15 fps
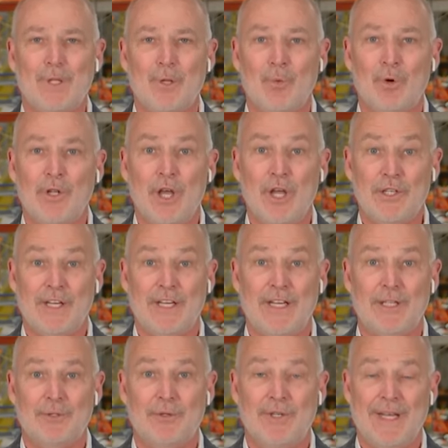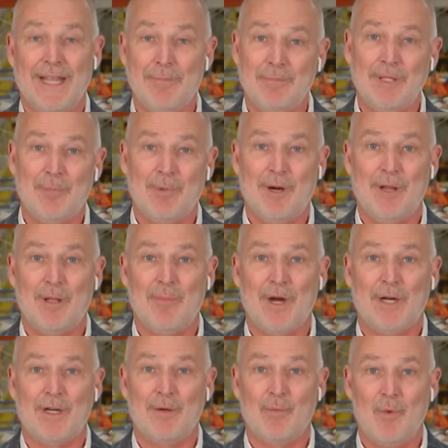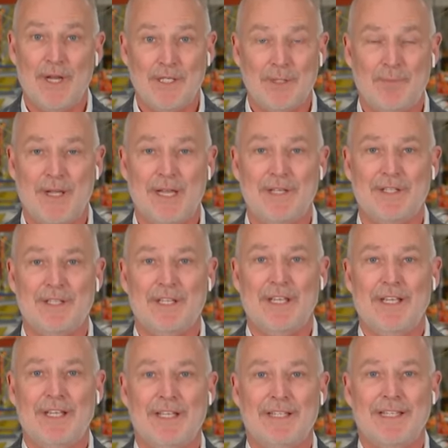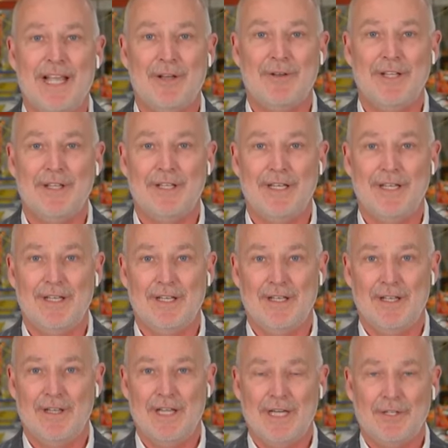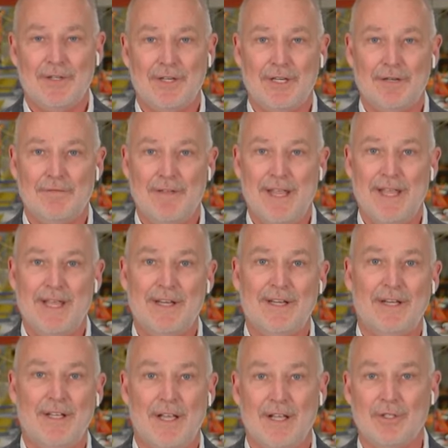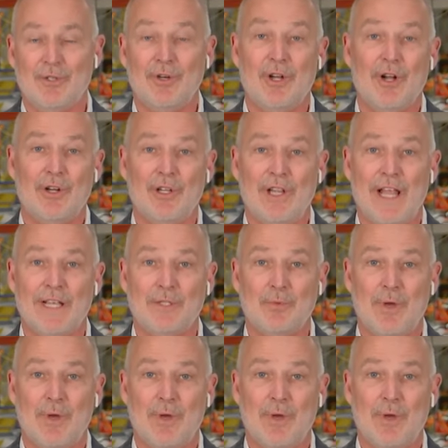we're launching into an empty part of the market, white space, down in the electric van, uh, so called Class